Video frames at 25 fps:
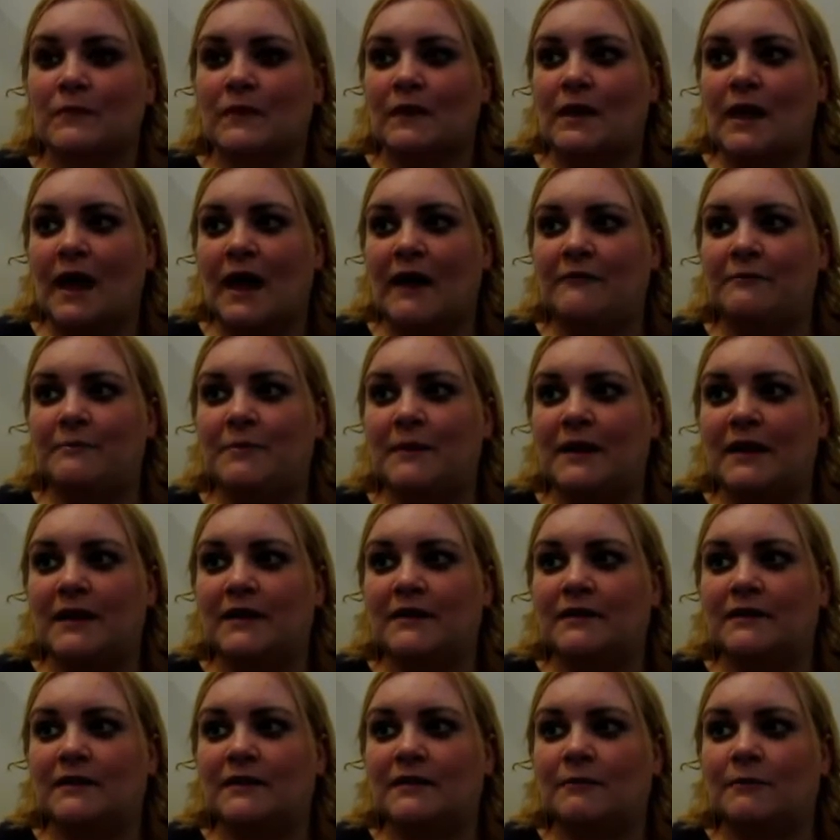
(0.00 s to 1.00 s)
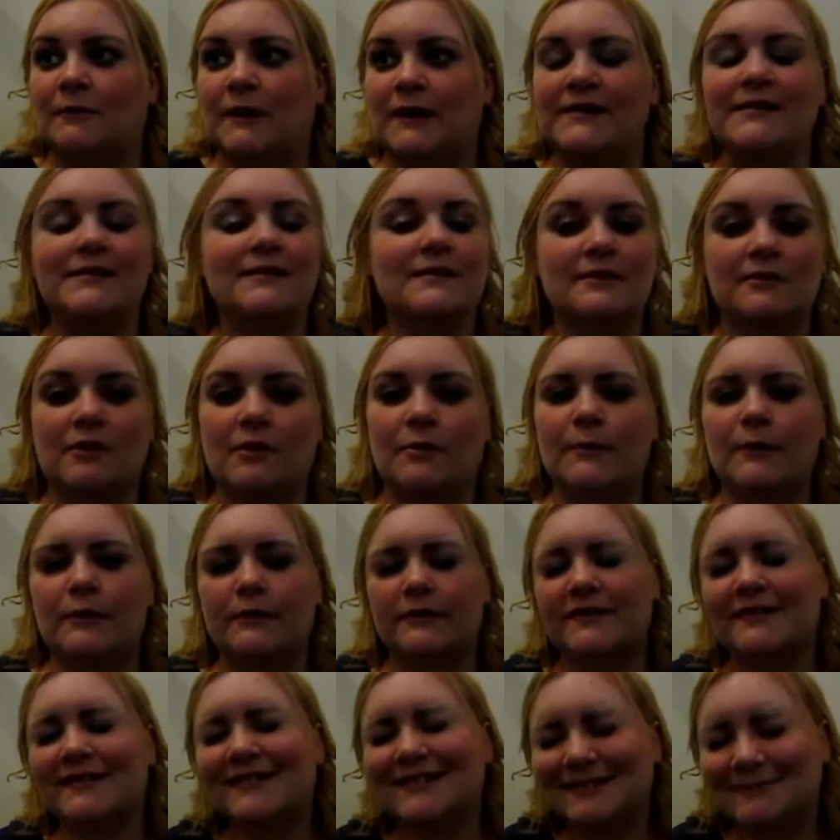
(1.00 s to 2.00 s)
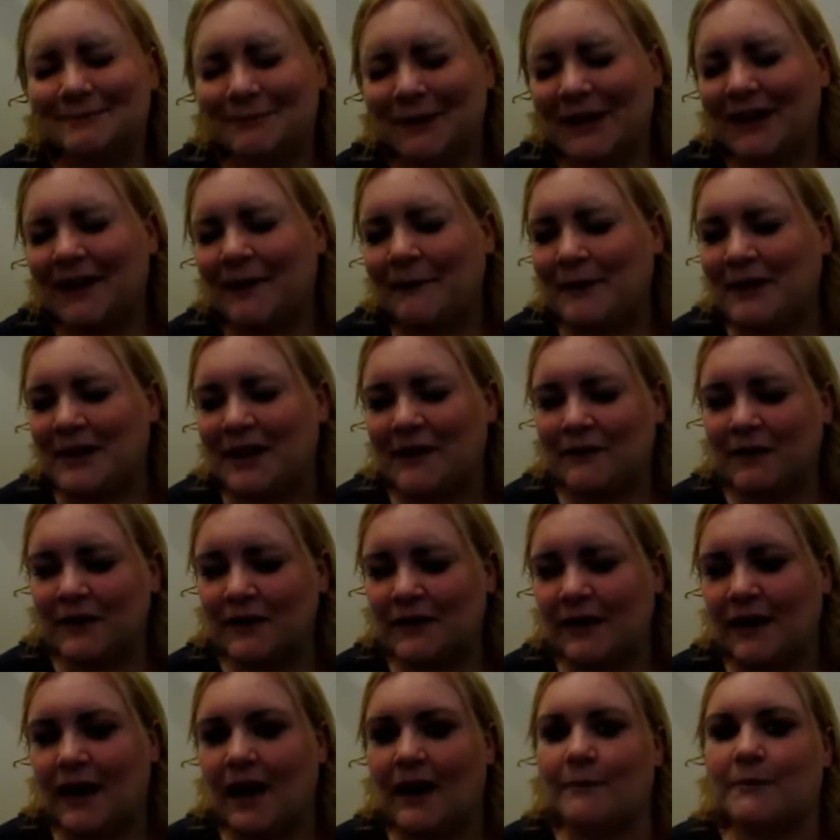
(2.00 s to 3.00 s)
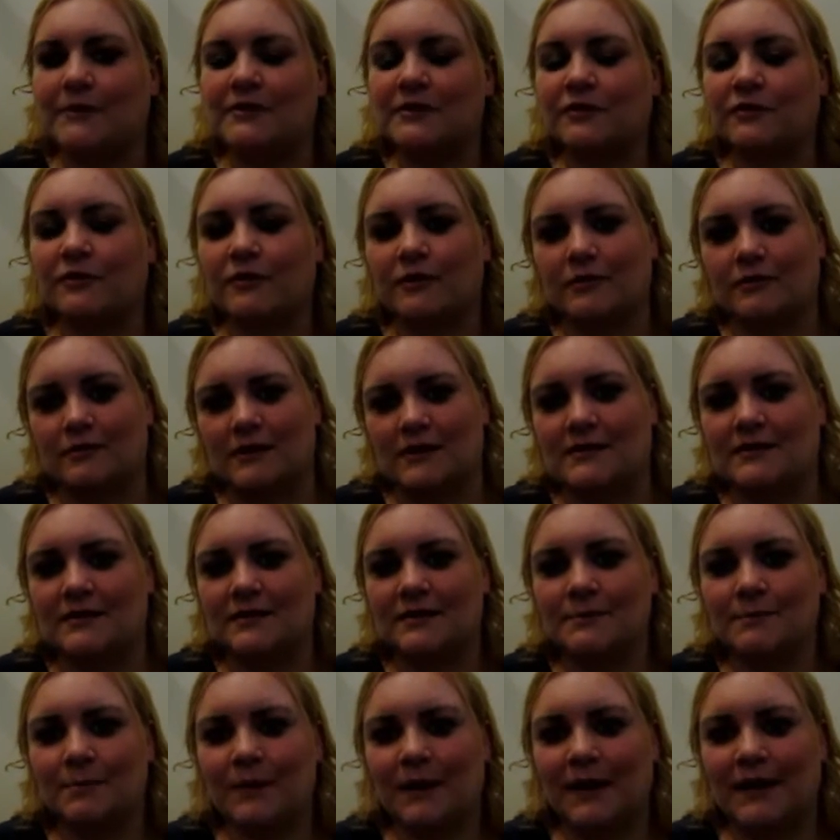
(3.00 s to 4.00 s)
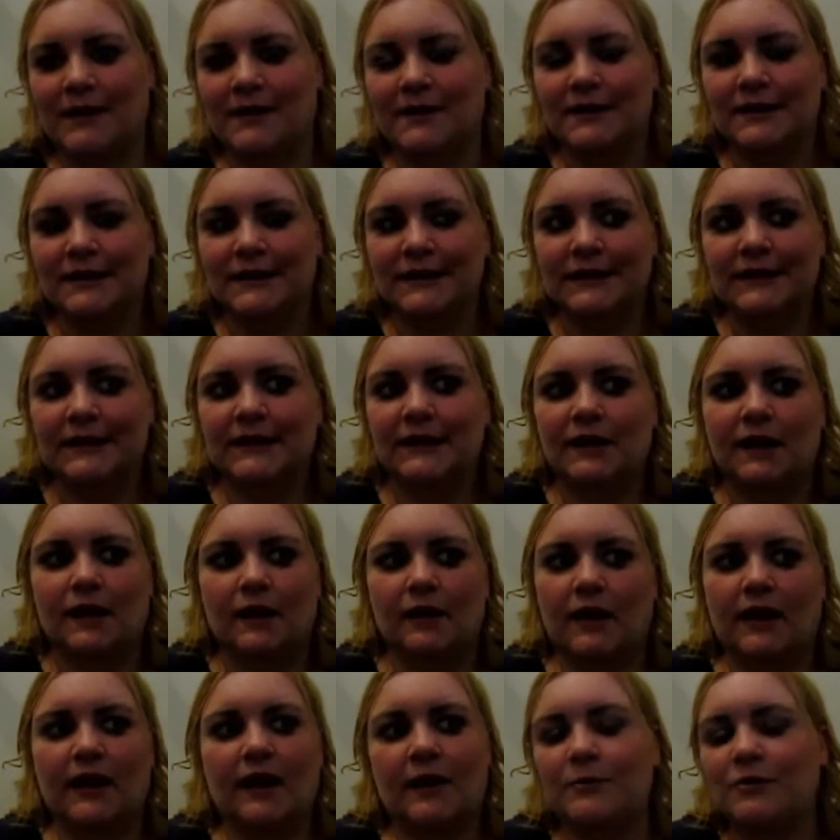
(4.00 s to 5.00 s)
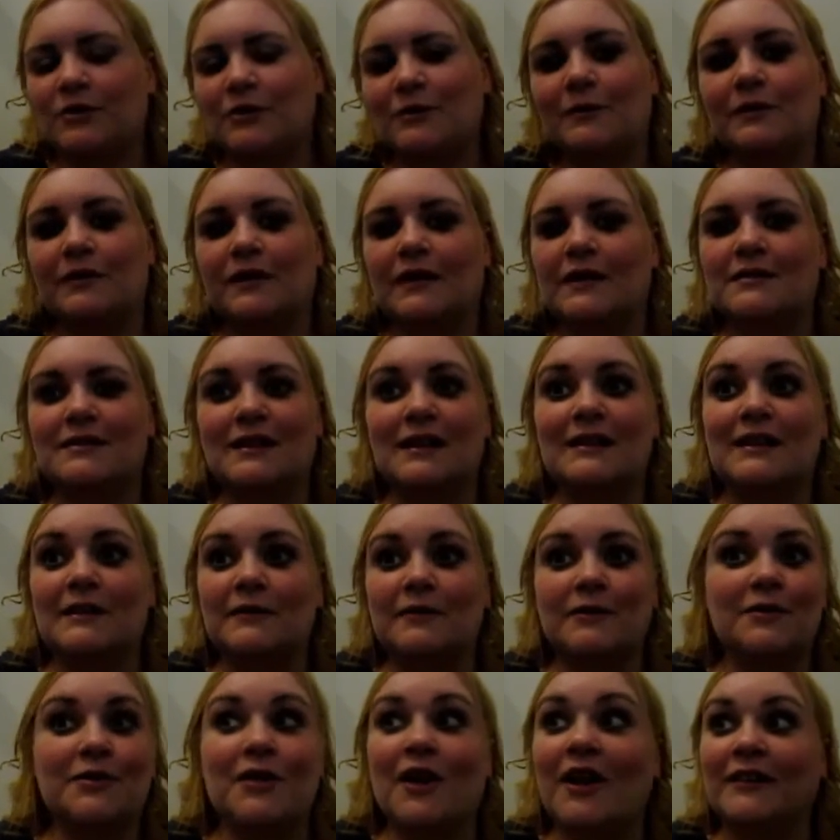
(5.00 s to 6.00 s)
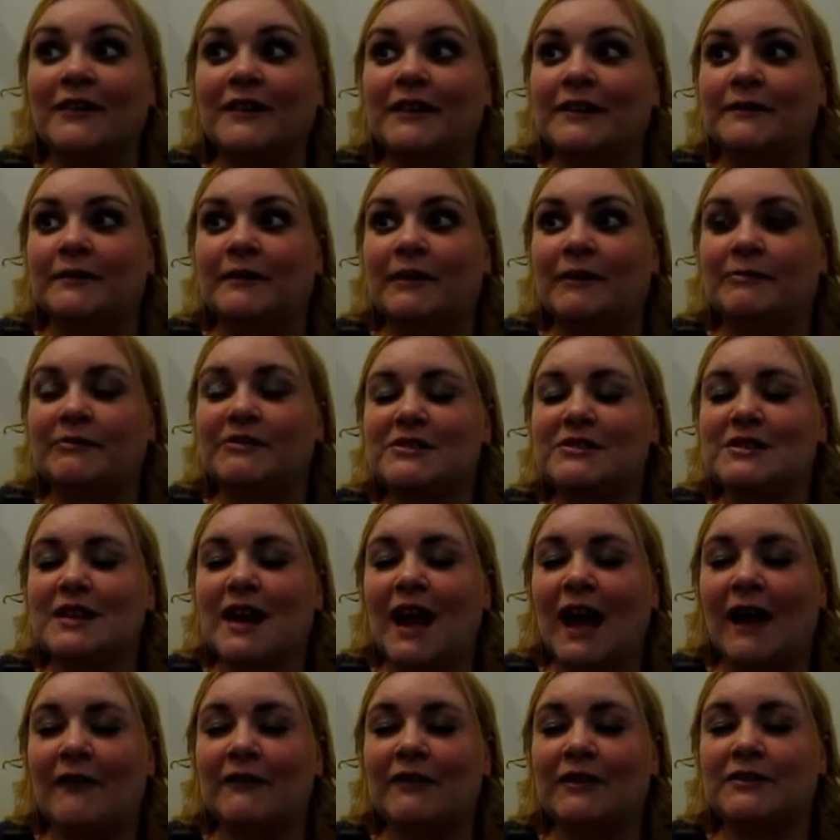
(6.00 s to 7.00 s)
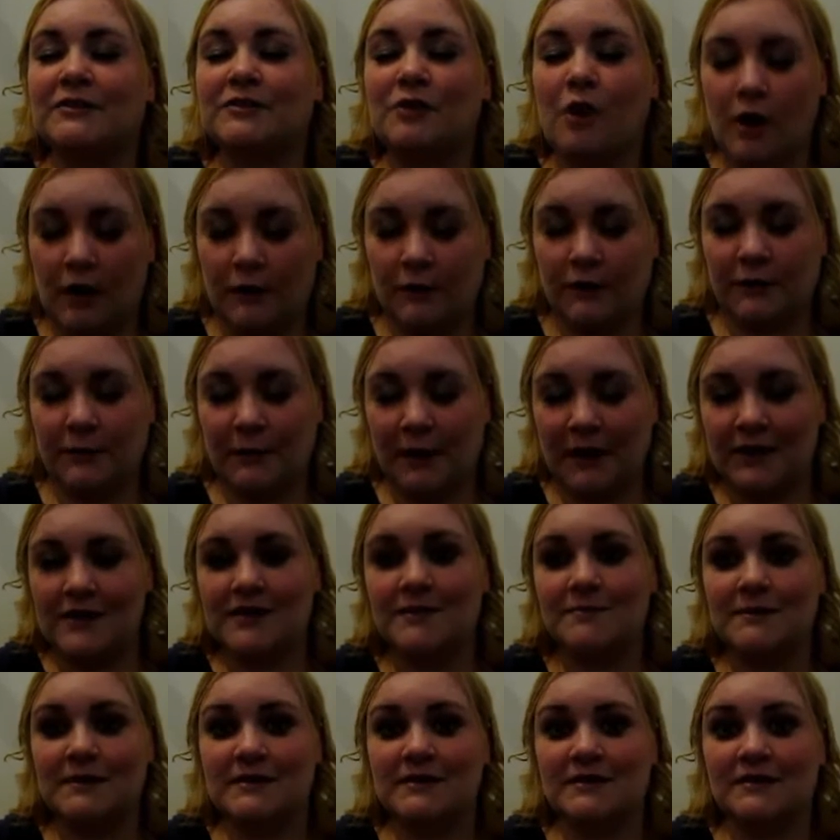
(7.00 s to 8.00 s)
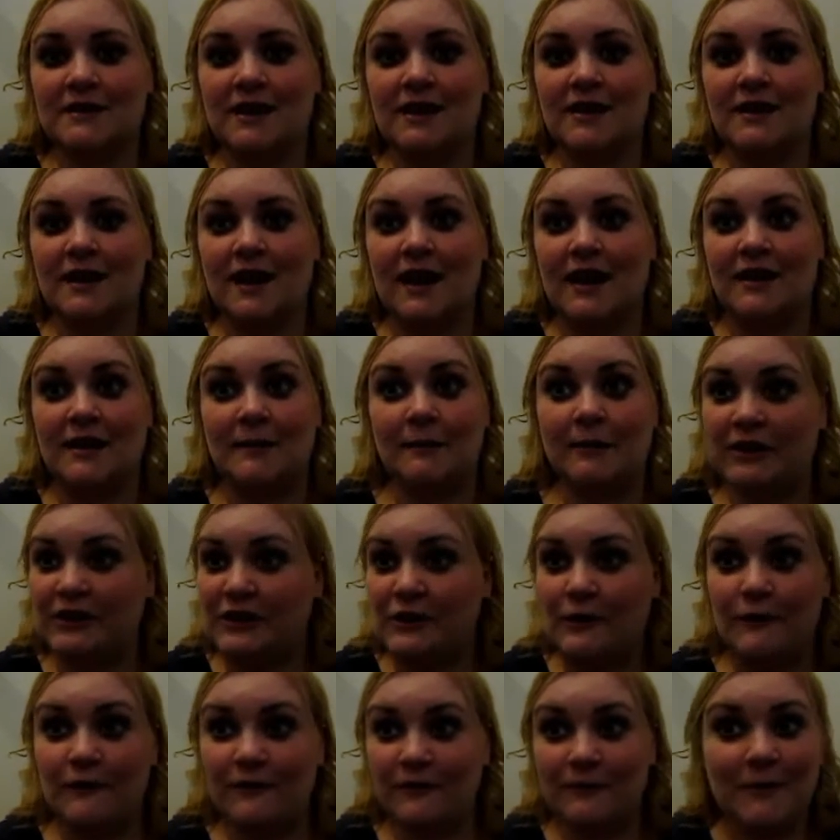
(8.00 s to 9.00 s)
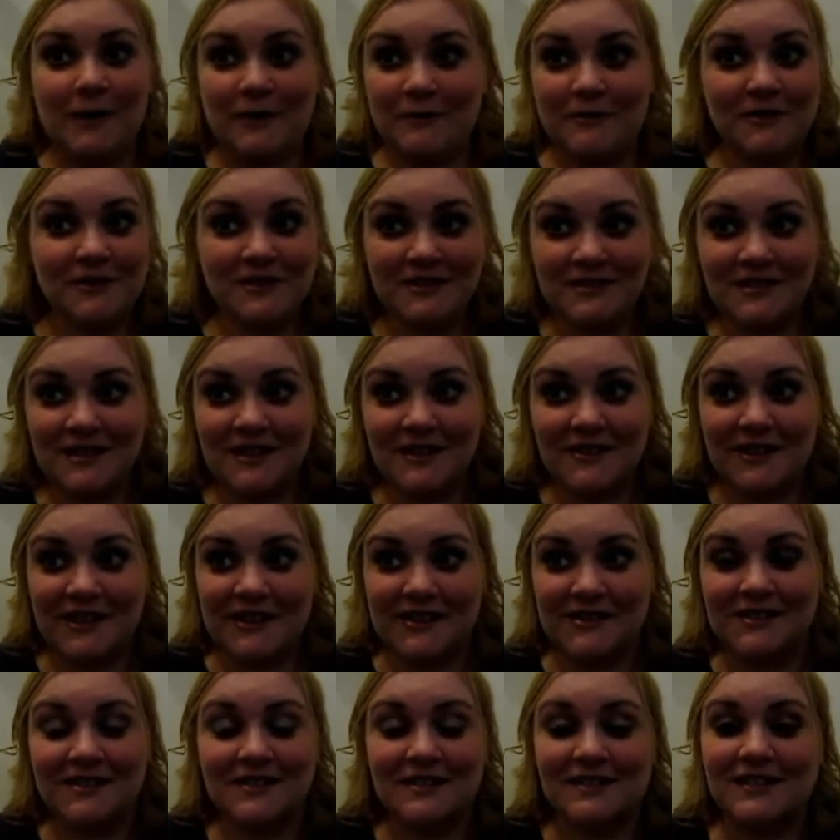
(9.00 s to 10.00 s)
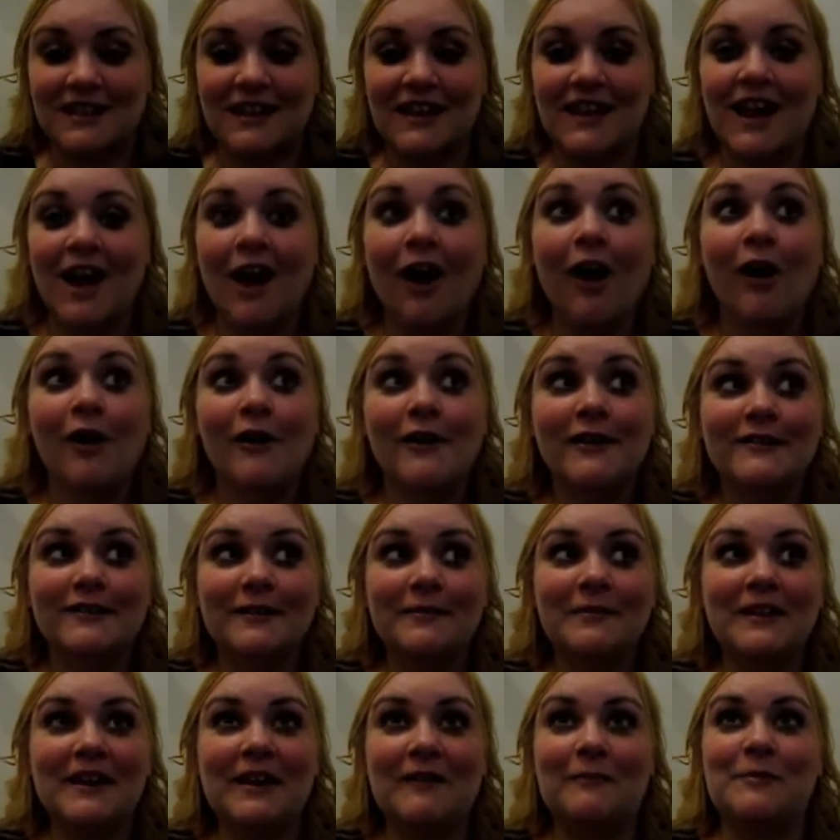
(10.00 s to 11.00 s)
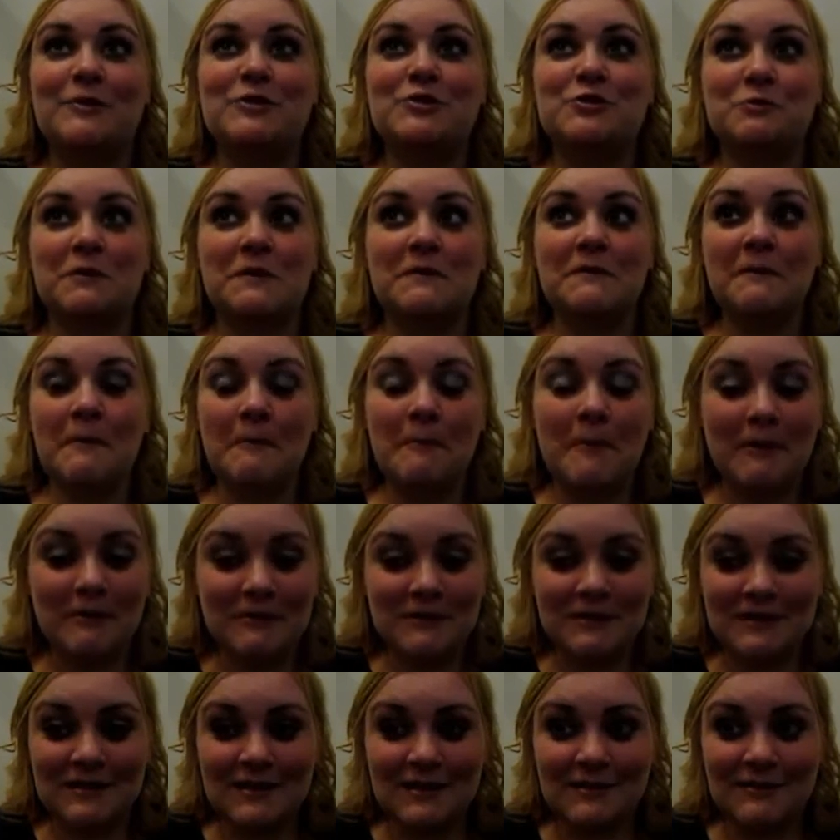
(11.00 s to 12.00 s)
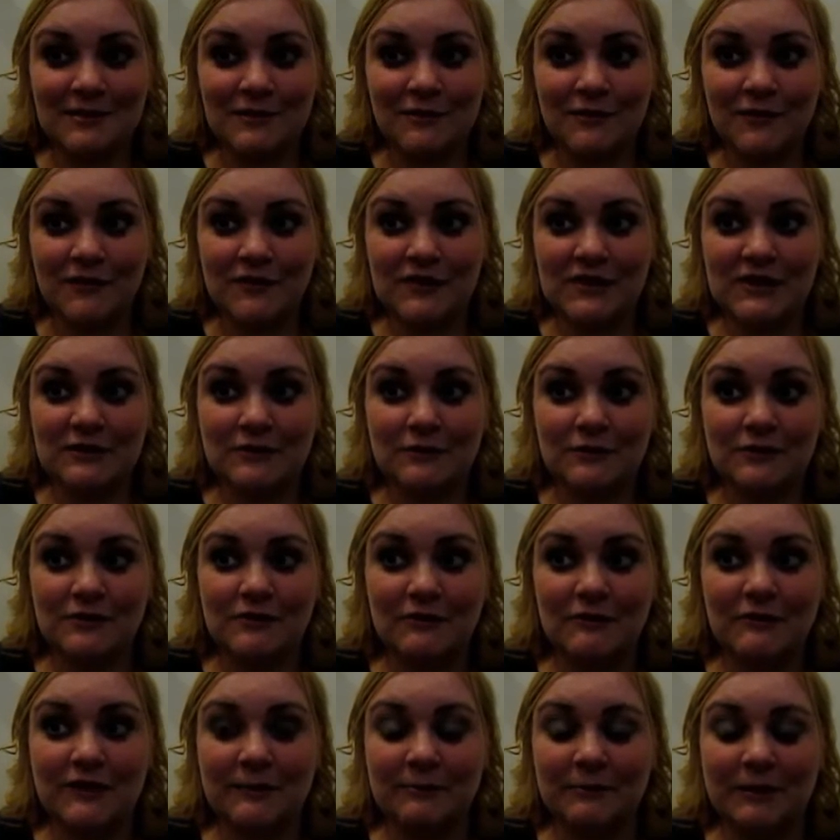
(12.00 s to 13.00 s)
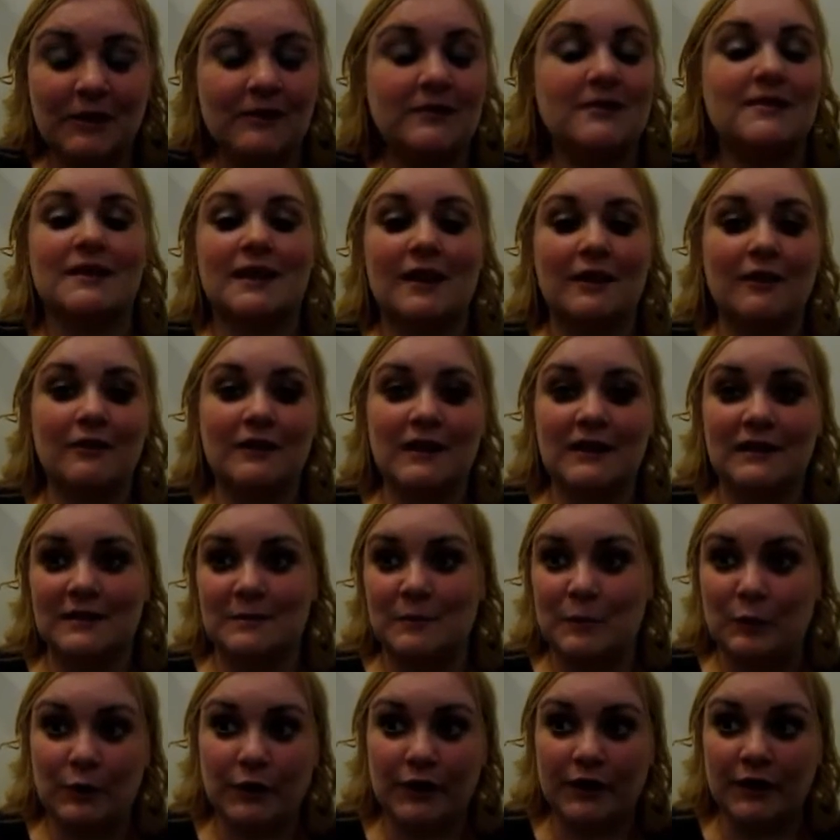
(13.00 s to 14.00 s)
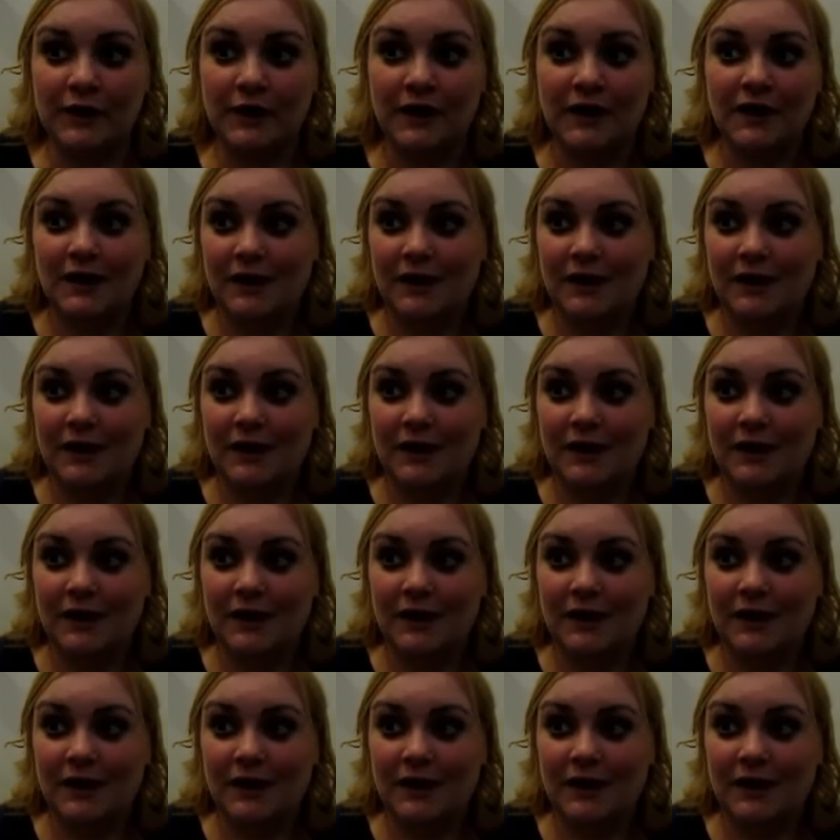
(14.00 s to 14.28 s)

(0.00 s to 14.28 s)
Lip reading: have been wasted almost. But I mean, everything happens for a reason. But like, I'm doing things I never thought. Like, I have a talk with my husband tonight, and I'm going to go for my real estate license. Like, something I've been dreaming about since I was 15 years old. I'm not scared anymore.